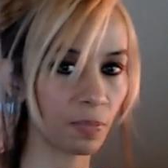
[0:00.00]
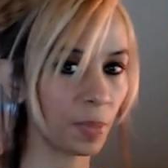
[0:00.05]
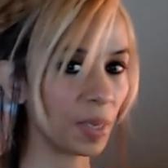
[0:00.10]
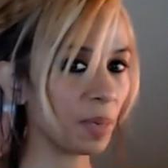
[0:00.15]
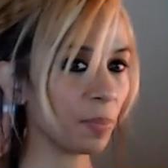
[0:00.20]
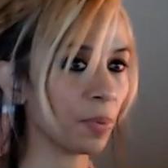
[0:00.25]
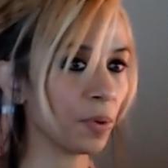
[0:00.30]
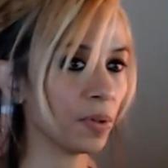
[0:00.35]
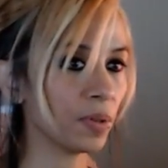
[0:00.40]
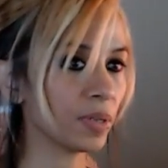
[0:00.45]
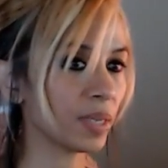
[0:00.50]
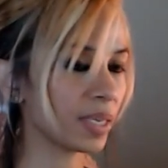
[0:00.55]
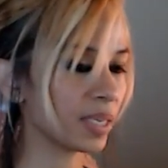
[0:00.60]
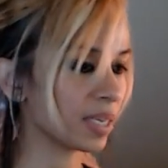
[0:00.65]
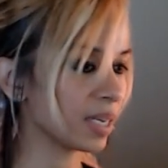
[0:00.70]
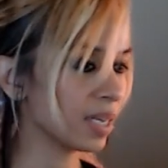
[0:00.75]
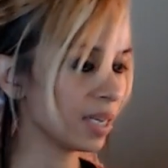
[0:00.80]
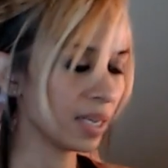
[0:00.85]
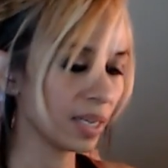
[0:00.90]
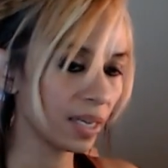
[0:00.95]
people like
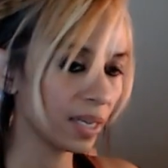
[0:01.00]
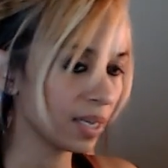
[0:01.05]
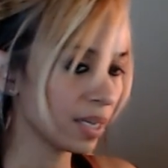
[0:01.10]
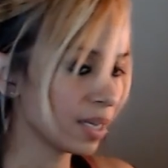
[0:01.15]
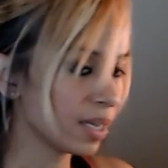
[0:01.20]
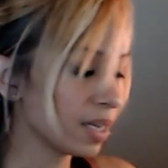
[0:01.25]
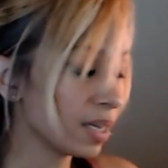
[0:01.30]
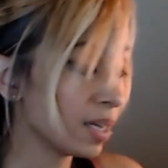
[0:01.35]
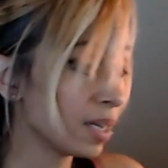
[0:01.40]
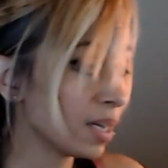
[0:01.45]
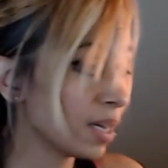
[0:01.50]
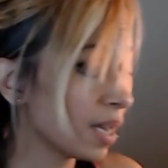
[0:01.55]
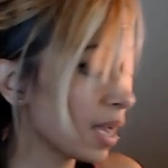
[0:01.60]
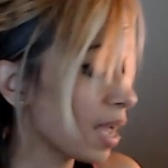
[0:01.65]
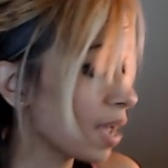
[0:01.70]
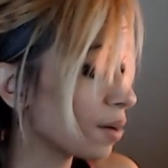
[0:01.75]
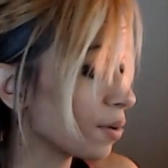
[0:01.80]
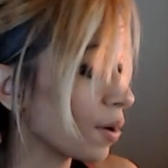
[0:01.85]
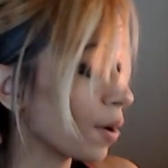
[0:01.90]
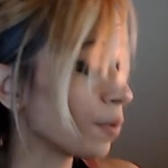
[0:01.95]

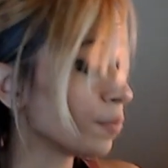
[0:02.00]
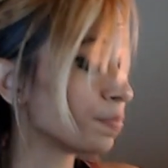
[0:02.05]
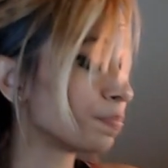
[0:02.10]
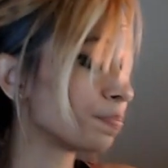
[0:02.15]
i don't know